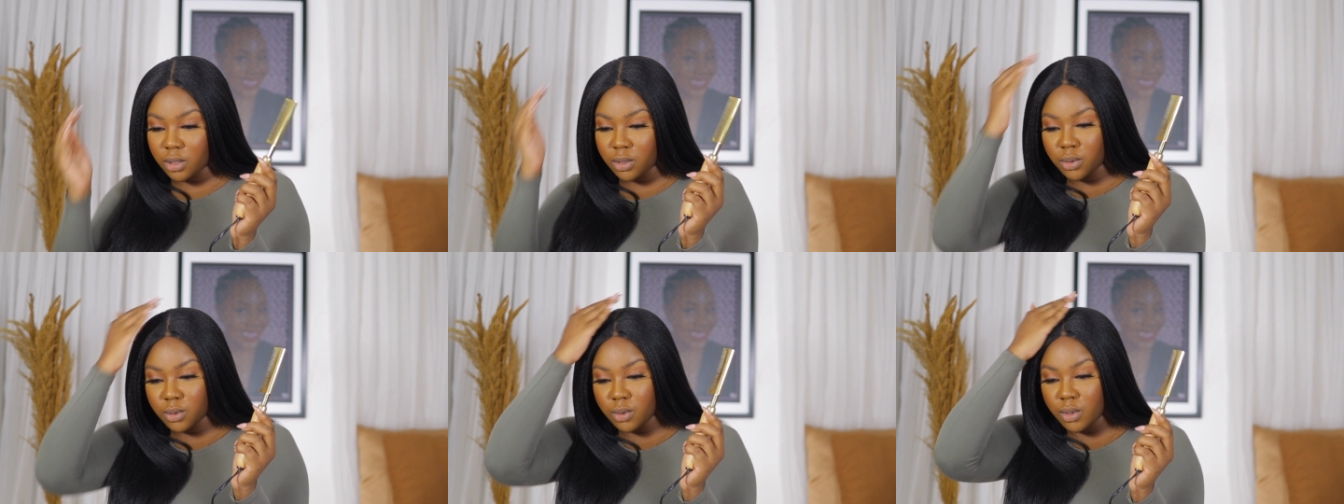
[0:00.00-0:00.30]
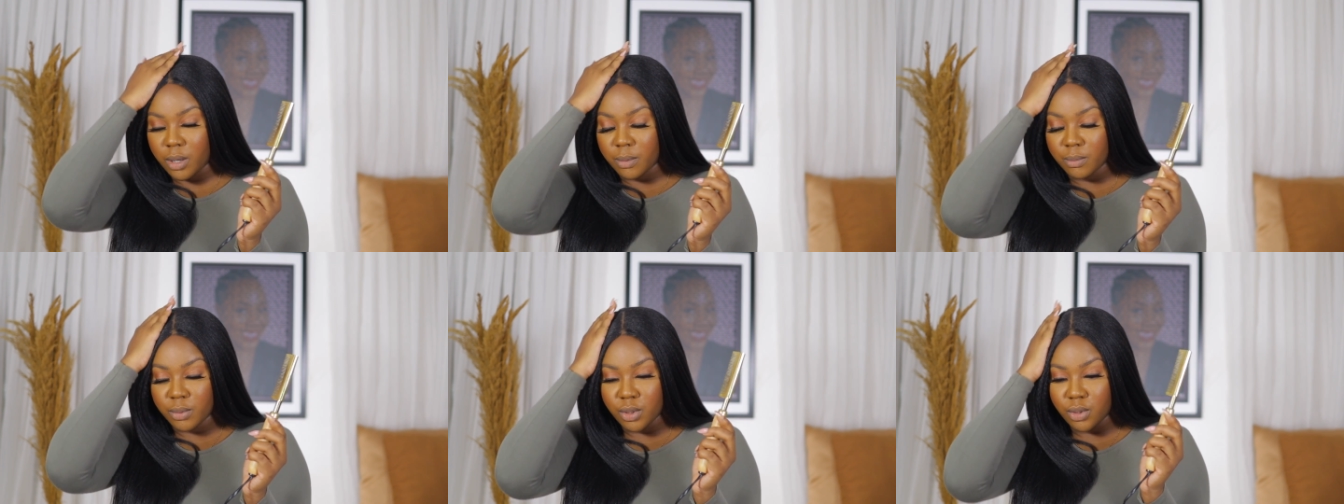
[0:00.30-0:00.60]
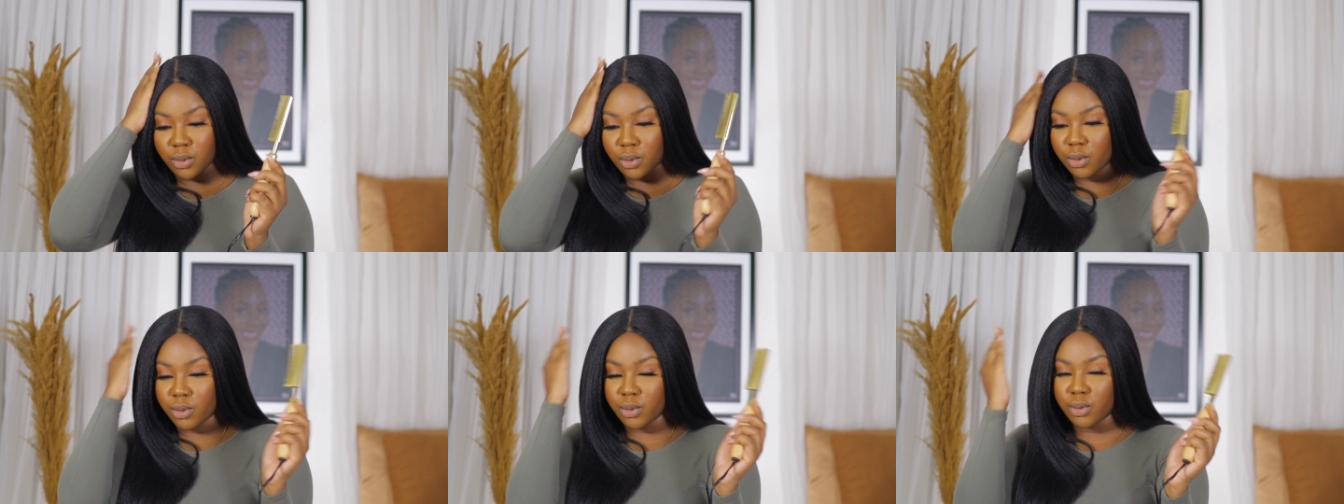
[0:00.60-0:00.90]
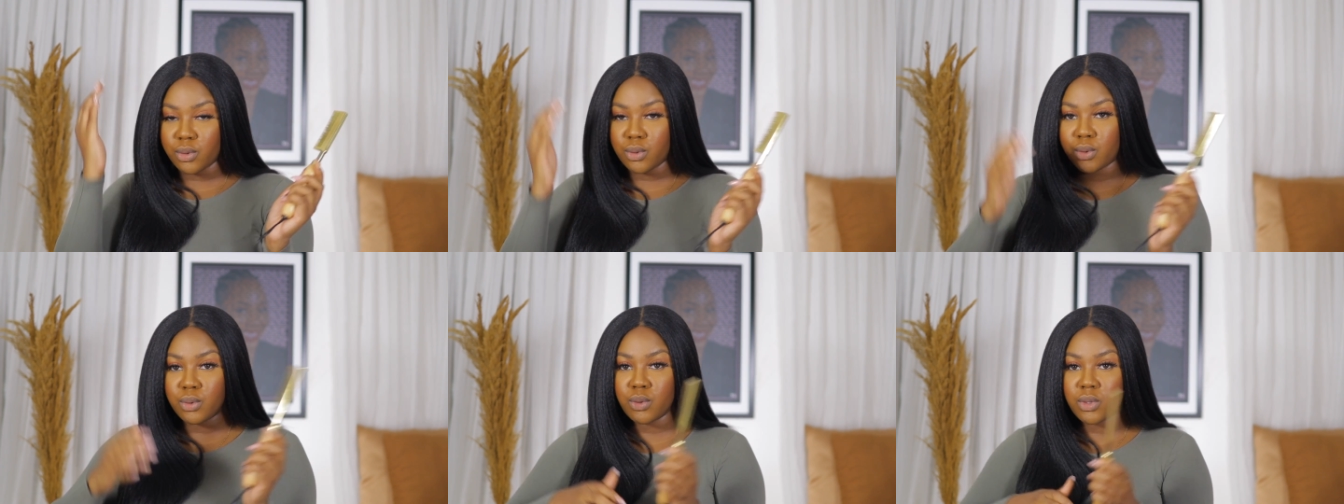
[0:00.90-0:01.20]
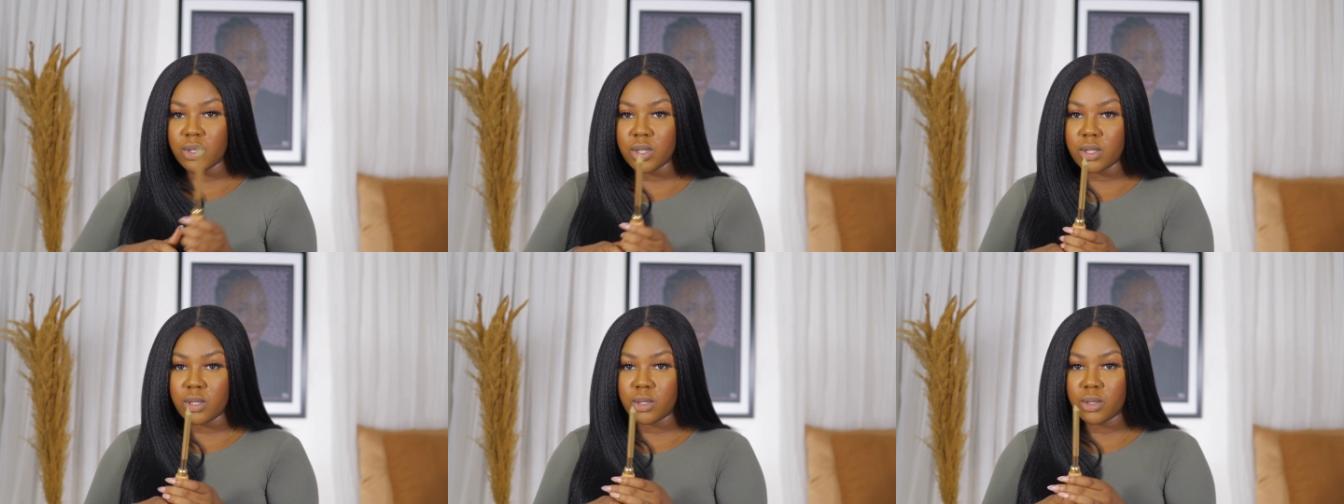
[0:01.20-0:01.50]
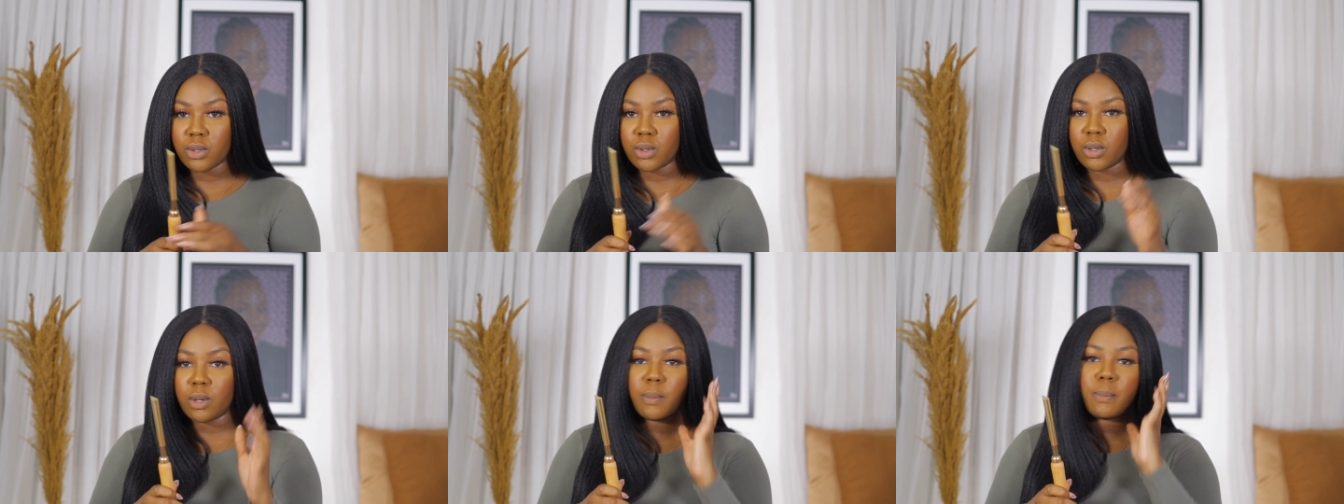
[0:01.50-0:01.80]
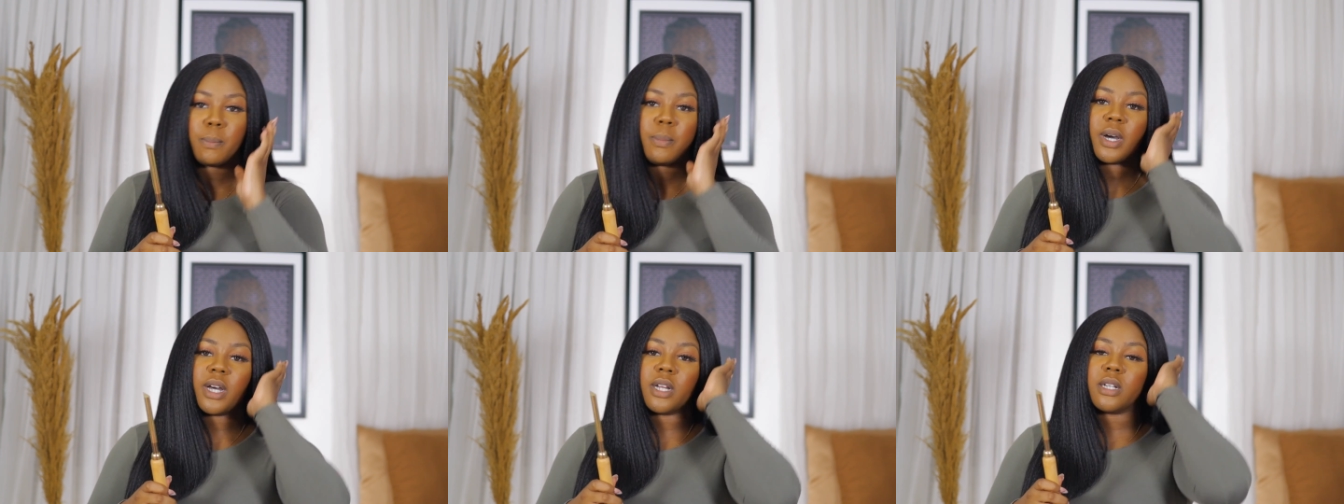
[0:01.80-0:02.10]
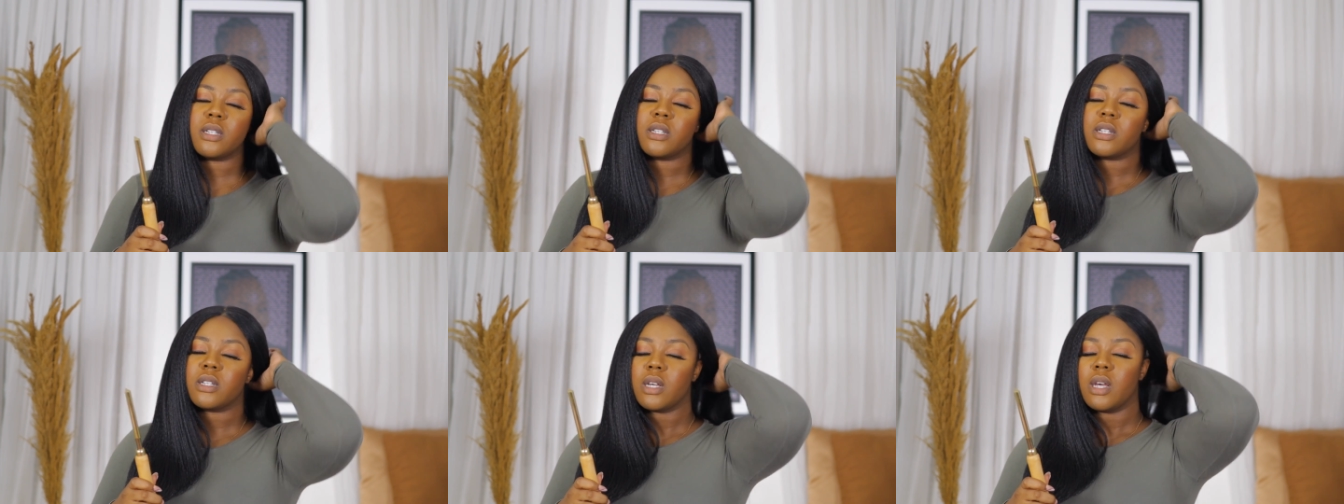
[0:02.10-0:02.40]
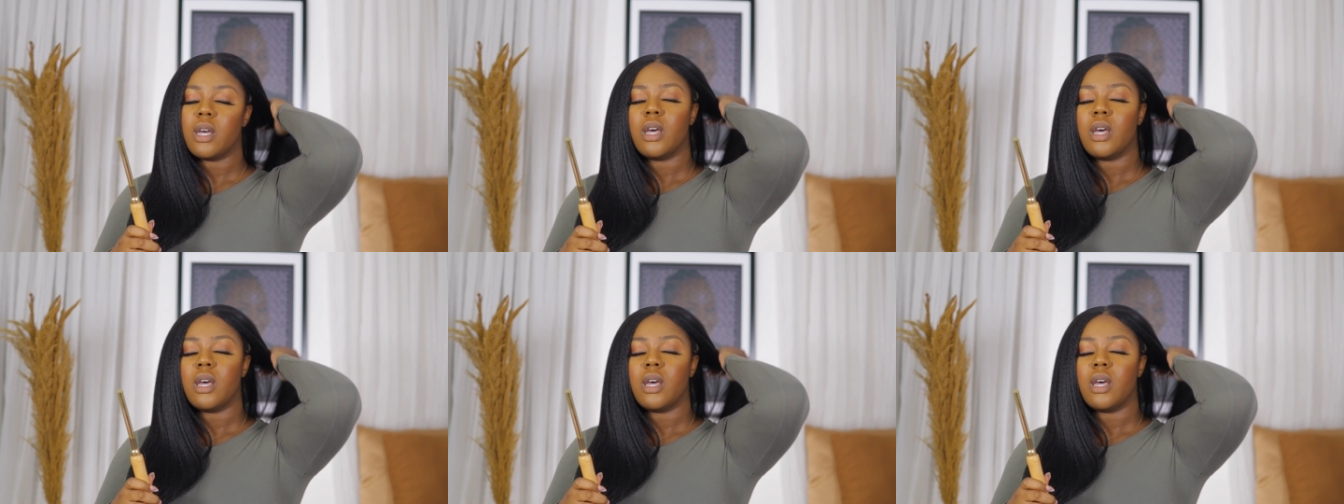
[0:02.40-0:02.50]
So I'm just gonna do this top part.